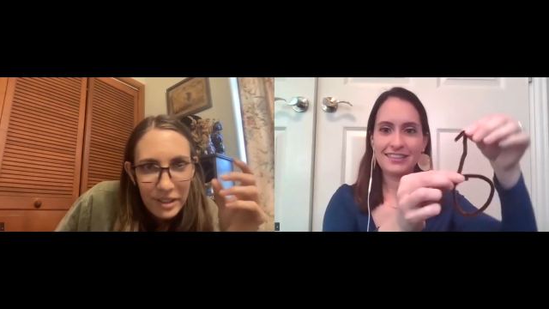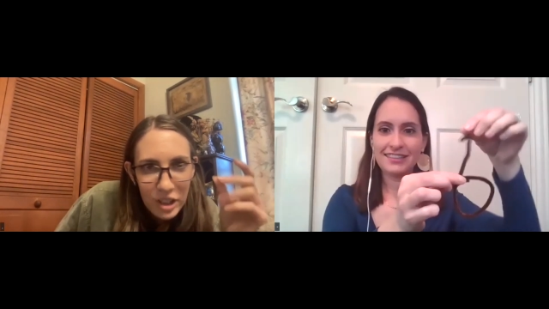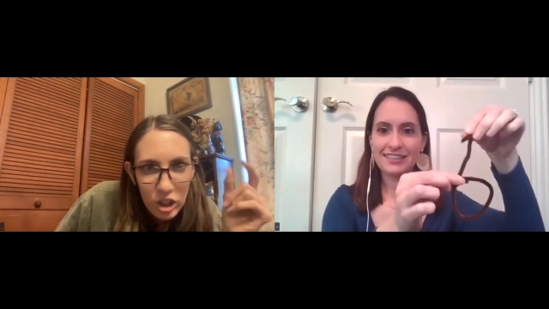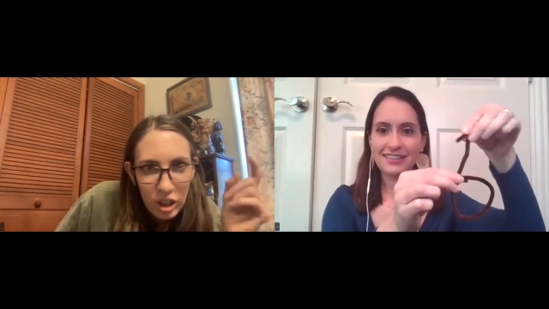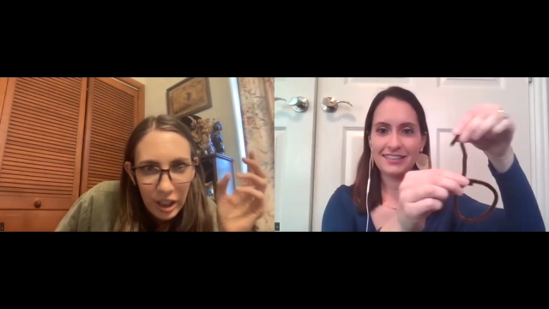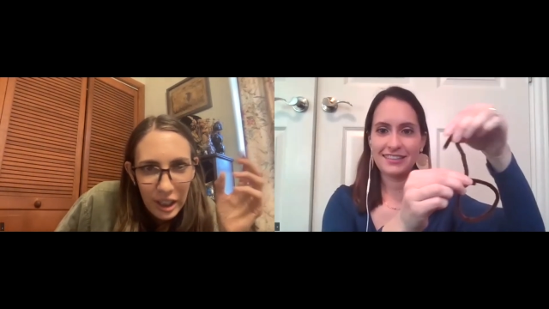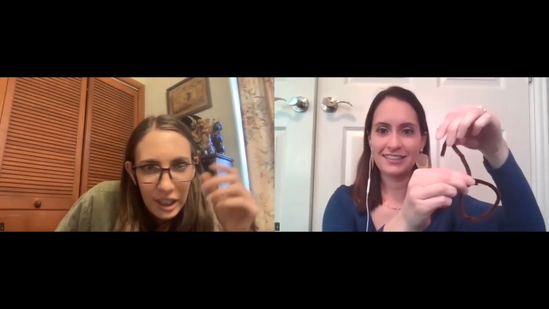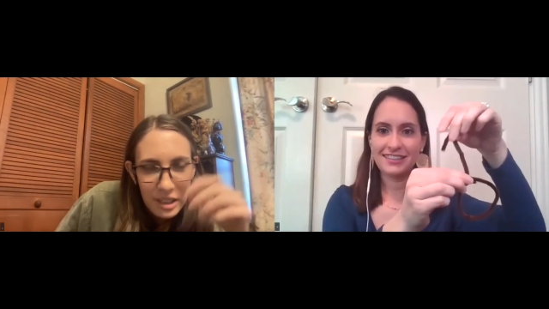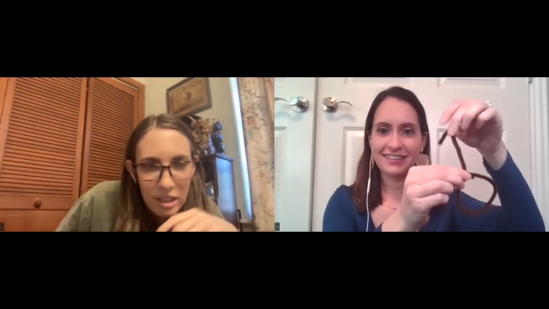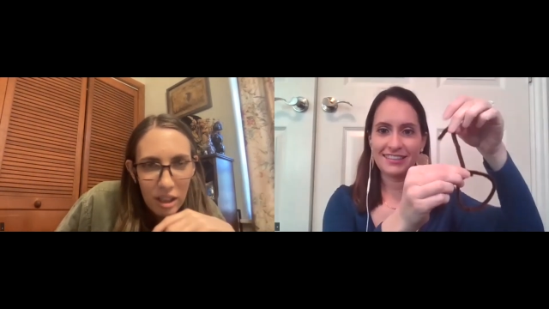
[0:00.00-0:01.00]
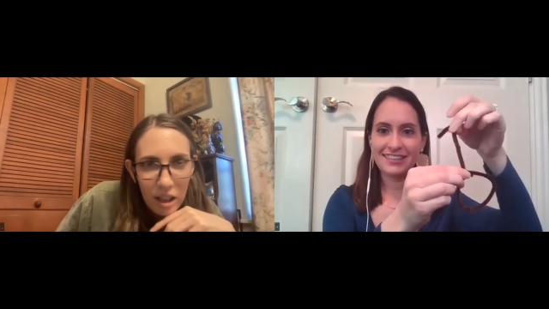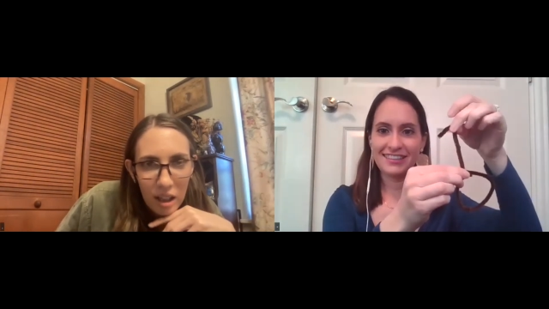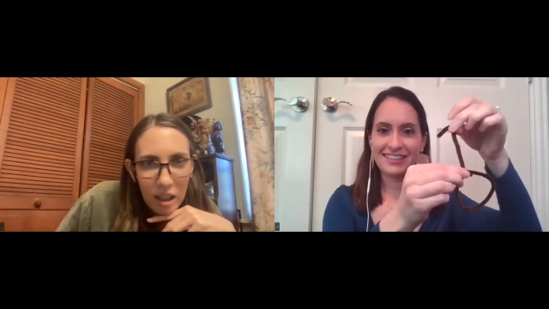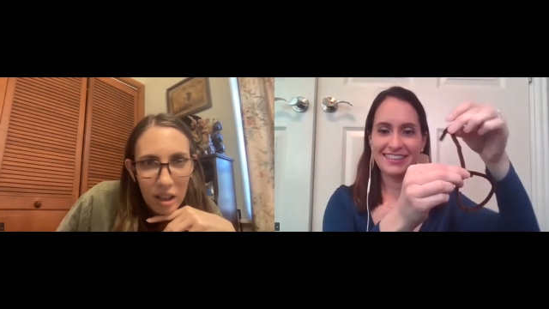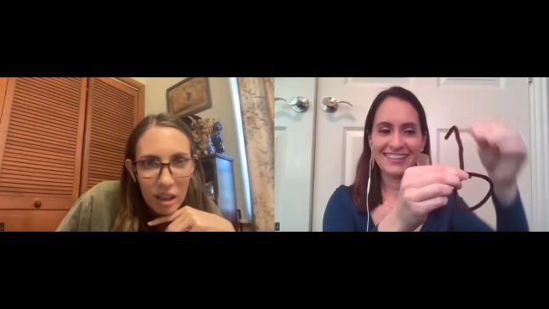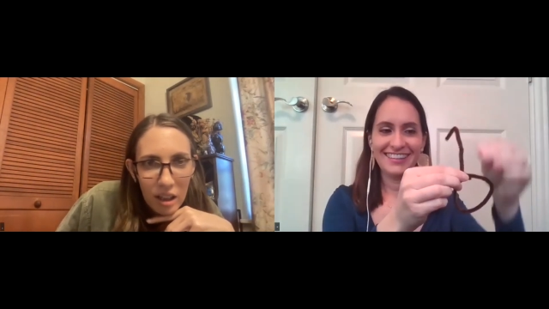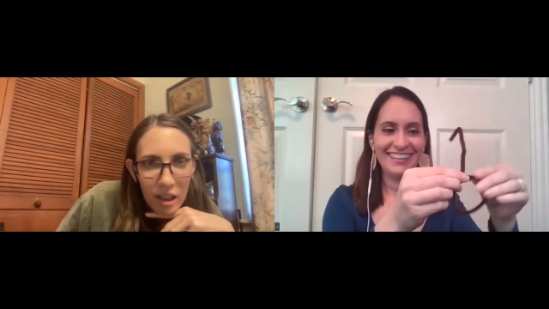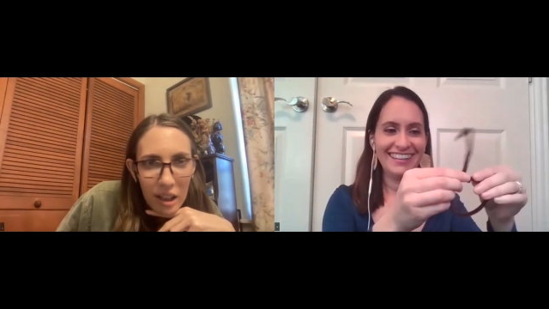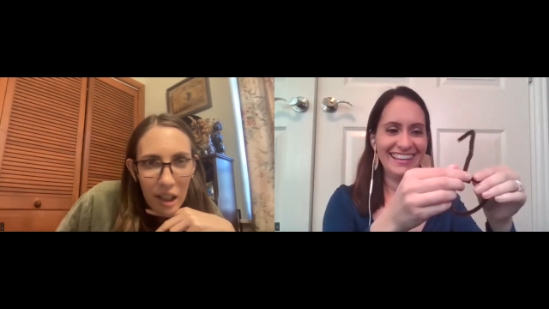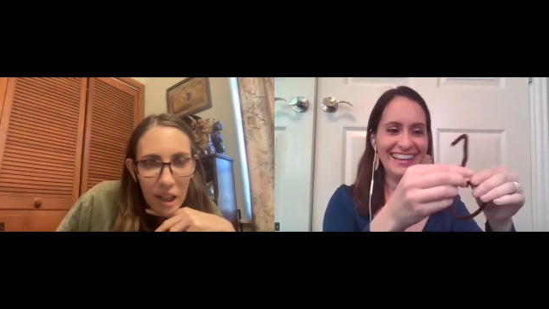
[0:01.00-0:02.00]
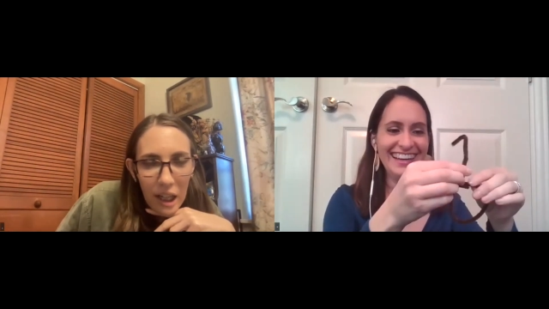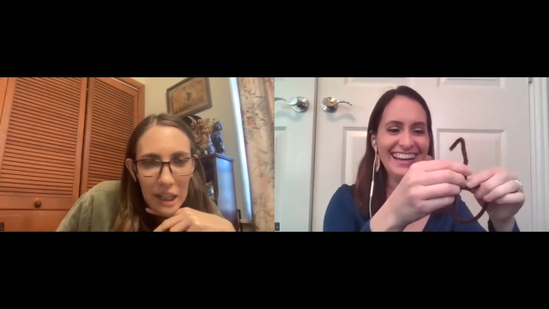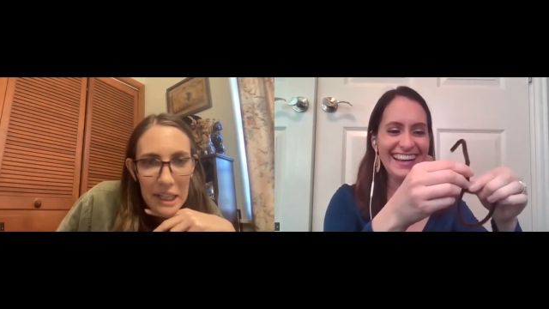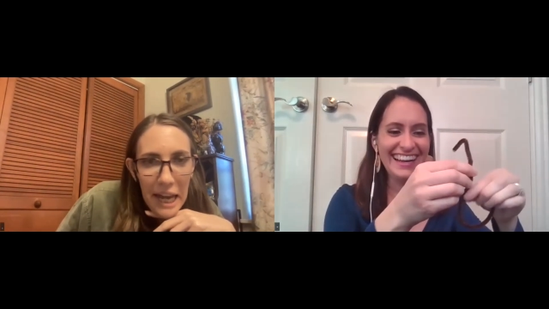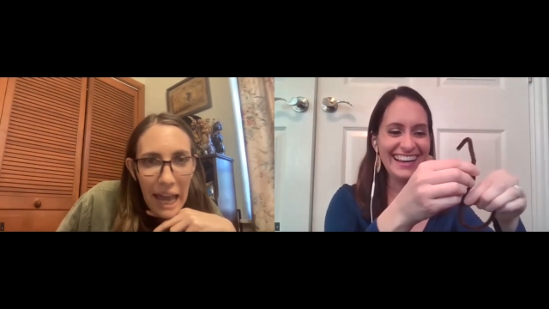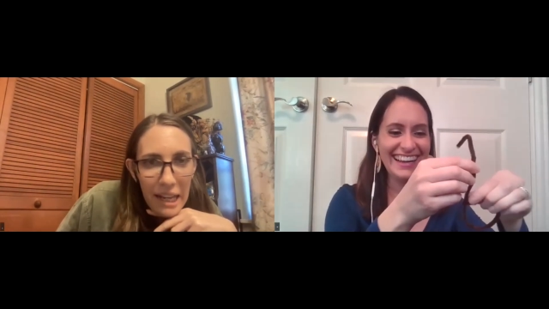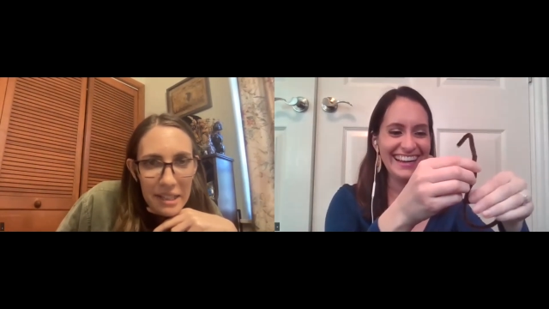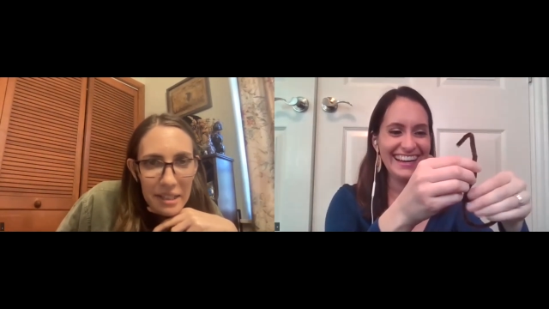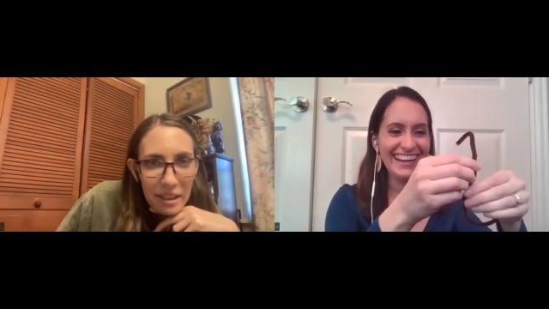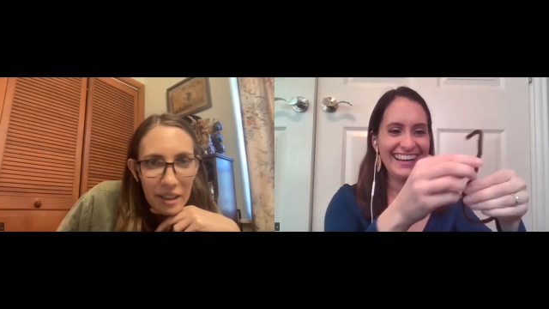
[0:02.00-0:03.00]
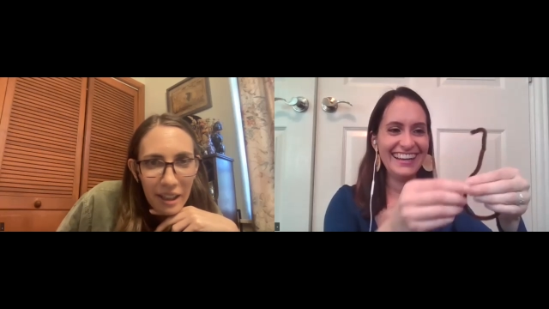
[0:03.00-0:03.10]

Speaker 1: fish hook. It's a a net.